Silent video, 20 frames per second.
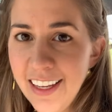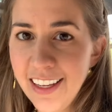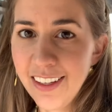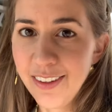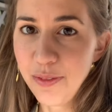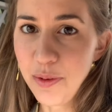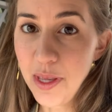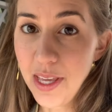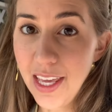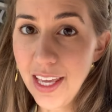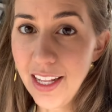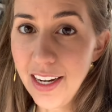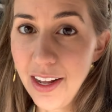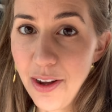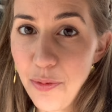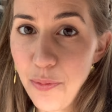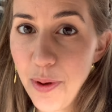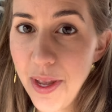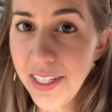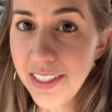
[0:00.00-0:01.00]
we cannot
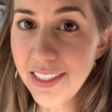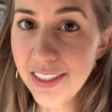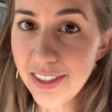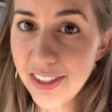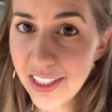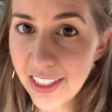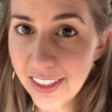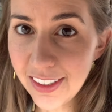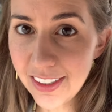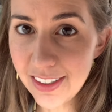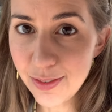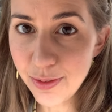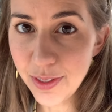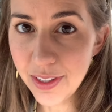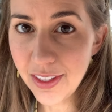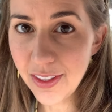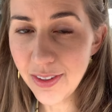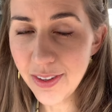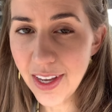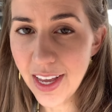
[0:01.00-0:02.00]
wait to share this with
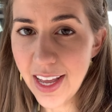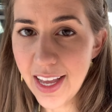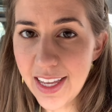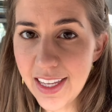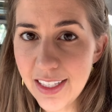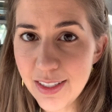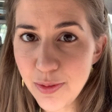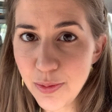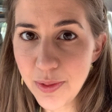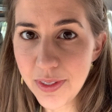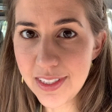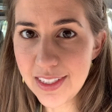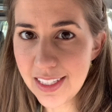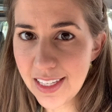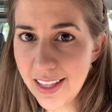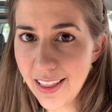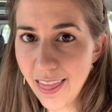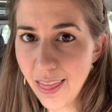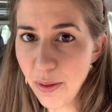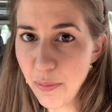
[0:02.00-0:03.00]
you guys what's
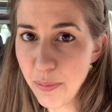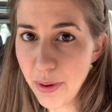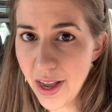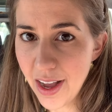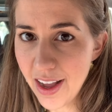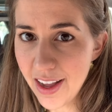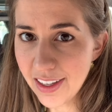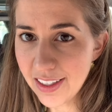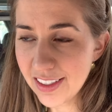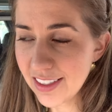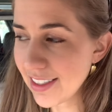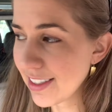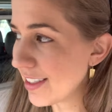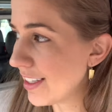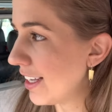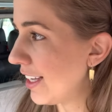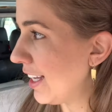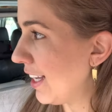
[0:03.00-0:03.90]
in the box